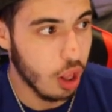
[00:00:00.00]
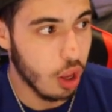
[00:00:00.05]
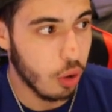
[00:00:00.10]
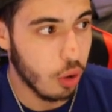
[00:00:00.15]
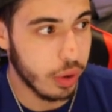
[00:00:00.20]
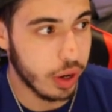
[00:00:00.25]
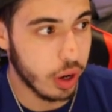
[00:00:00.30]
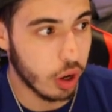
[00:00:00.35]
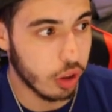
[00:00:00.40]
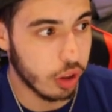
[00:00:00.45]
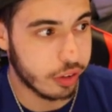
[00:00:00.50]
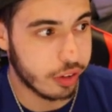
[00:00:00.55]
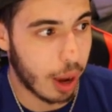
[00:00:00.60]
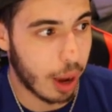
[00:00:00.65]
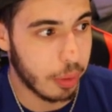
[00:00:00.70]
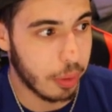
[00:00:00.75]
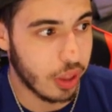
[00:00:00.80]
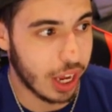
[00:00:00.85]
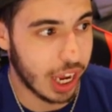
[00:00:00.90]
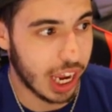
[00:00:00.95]
We go to the top
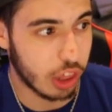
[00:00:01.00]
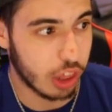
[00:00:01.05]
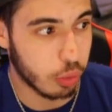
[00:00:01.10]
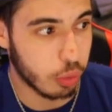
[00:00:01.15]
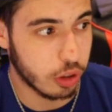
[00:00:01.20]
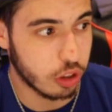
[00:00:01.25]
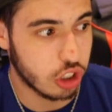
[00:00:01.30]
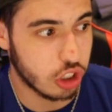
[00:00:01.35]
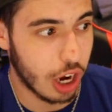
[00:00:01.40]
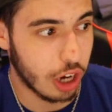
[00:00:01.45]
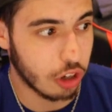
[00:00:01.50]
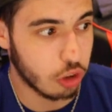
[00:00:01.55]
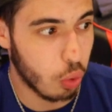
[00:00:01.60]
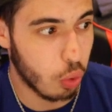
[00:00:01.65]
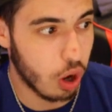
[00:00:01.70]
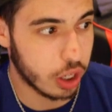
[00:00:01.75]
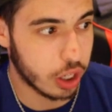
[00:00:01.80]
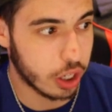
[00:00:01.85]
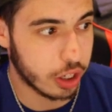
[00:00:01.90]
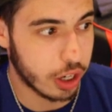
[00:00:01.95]
of the eighth where Josh
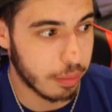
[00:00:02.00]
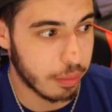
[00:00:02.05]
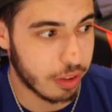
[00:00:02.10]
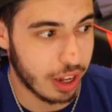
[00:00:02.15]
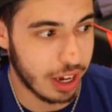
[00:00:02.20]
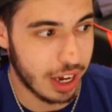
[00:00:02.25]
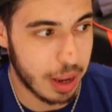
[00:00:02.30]
Walker comes in.